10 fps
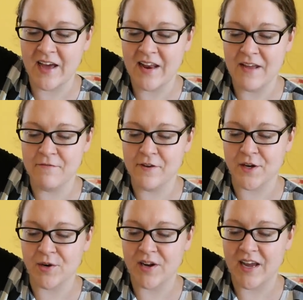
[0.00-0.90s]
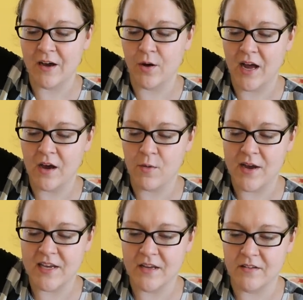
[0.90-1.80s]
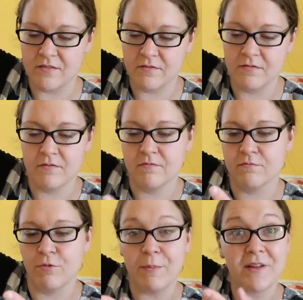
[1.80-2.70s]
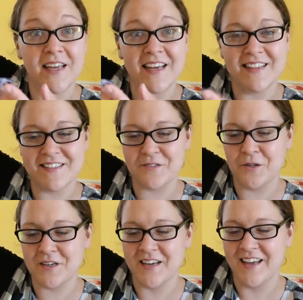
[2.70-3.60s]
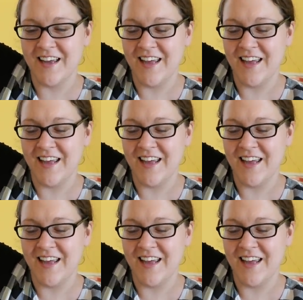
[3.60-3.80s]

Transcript: at it and figuring out how I can replicate this look.